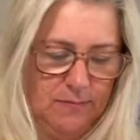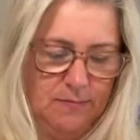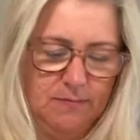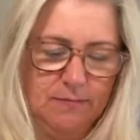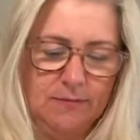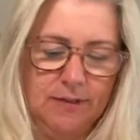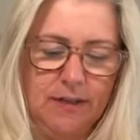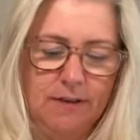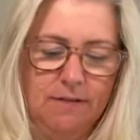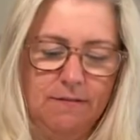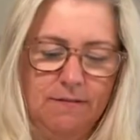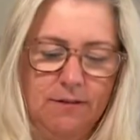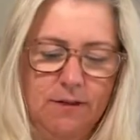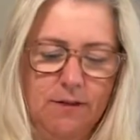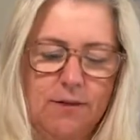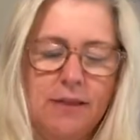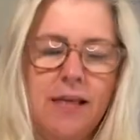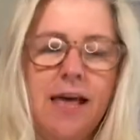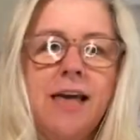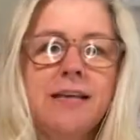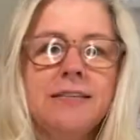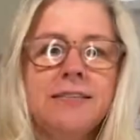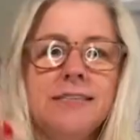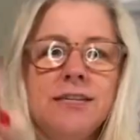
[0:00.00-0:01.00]
Give you
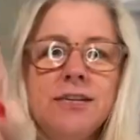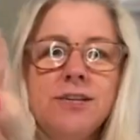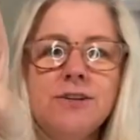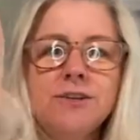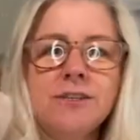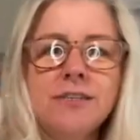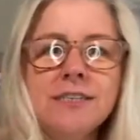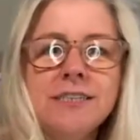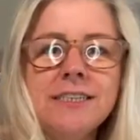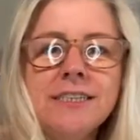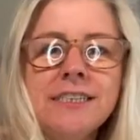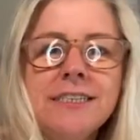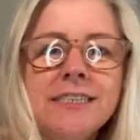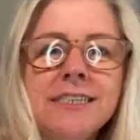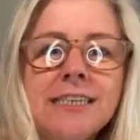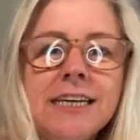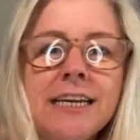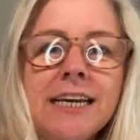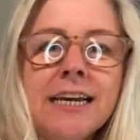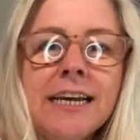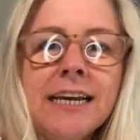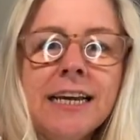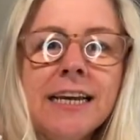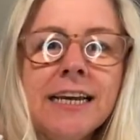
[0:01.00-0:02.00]
there so you can
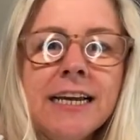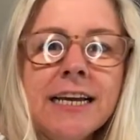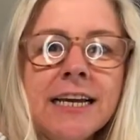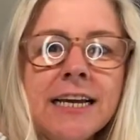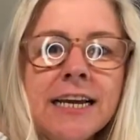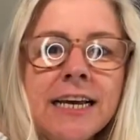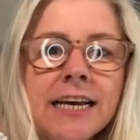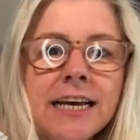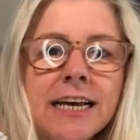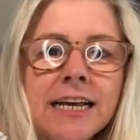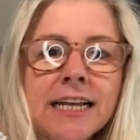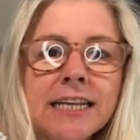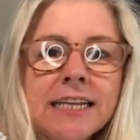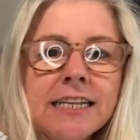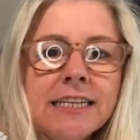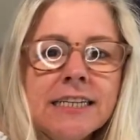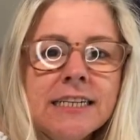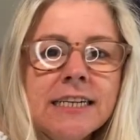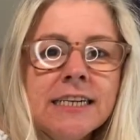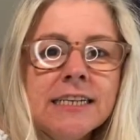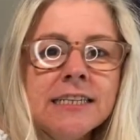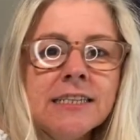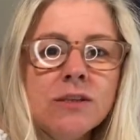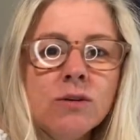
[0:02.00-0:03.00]
see that
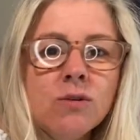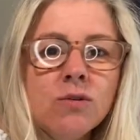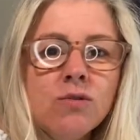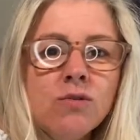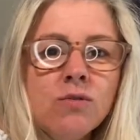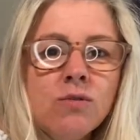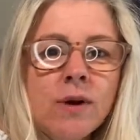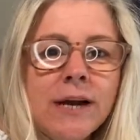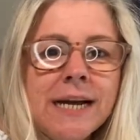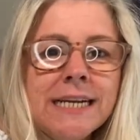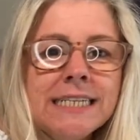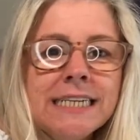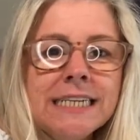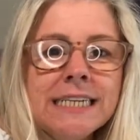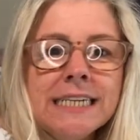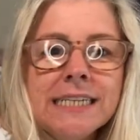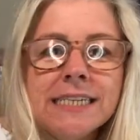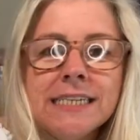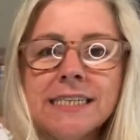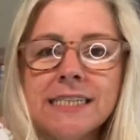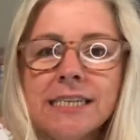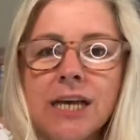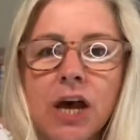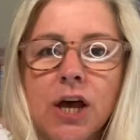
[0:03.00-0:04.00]
it's already
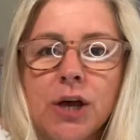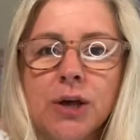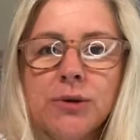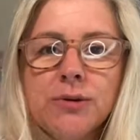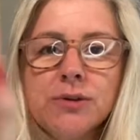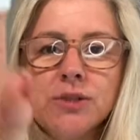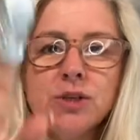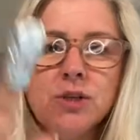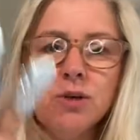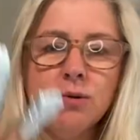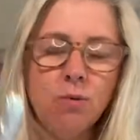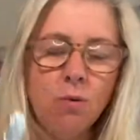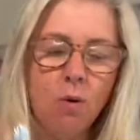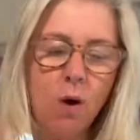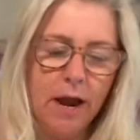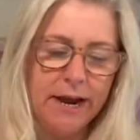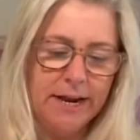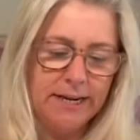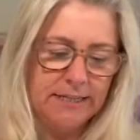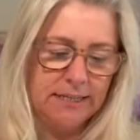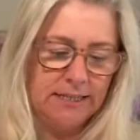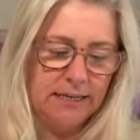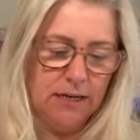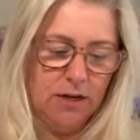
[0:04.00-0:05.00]
soaked
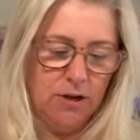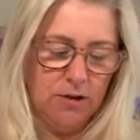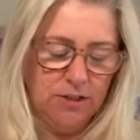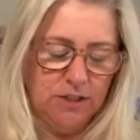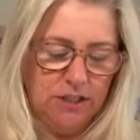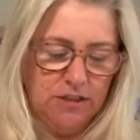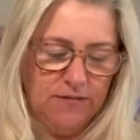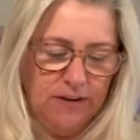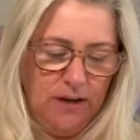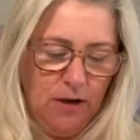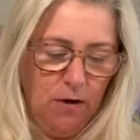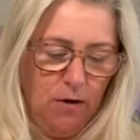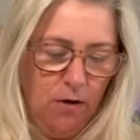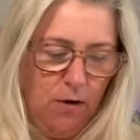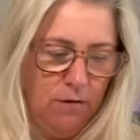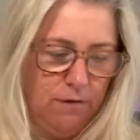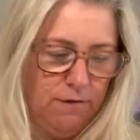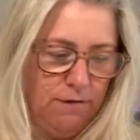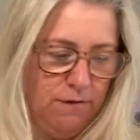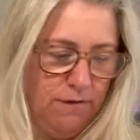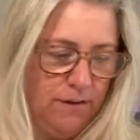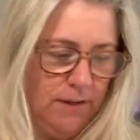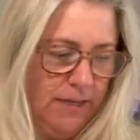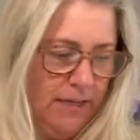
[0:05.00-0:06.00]
quite a lot of it
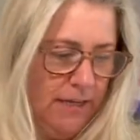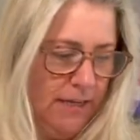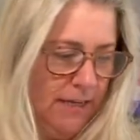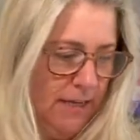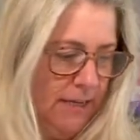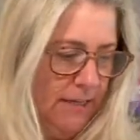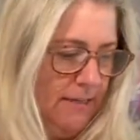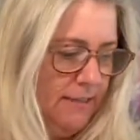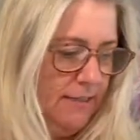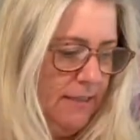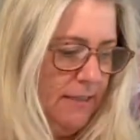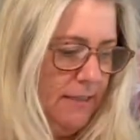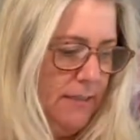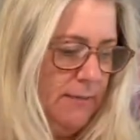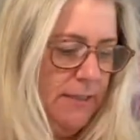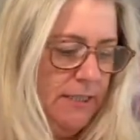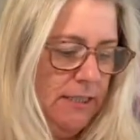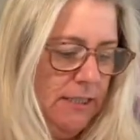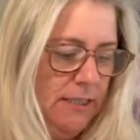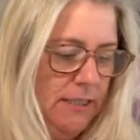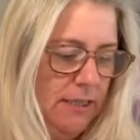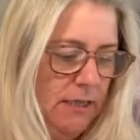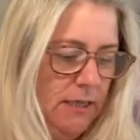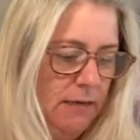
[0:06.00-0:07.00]
off. So we're
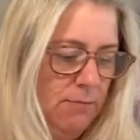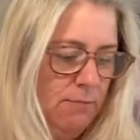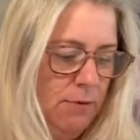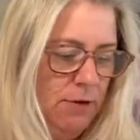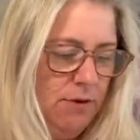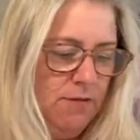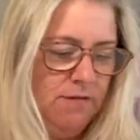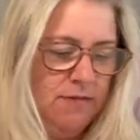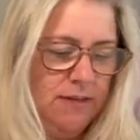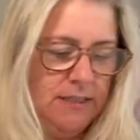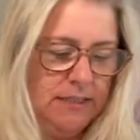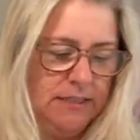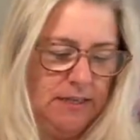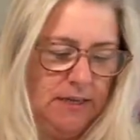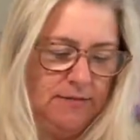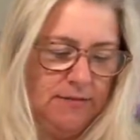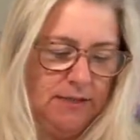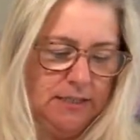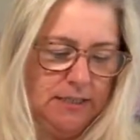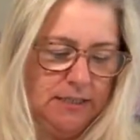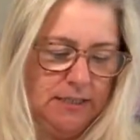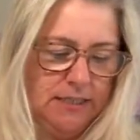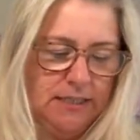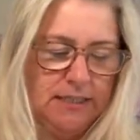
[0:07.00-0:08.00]
just going to move this over
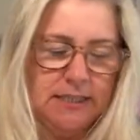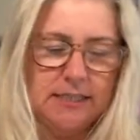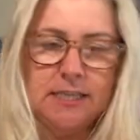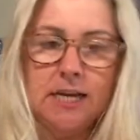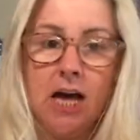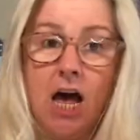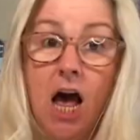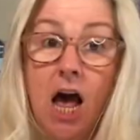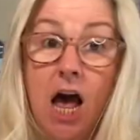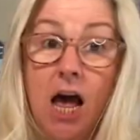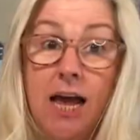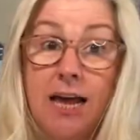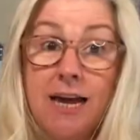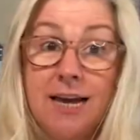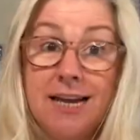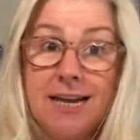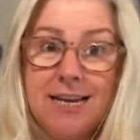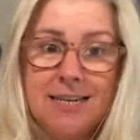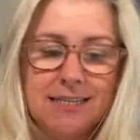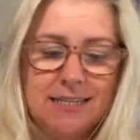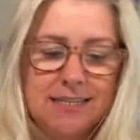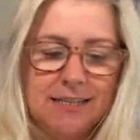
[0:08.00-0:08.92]
to the side.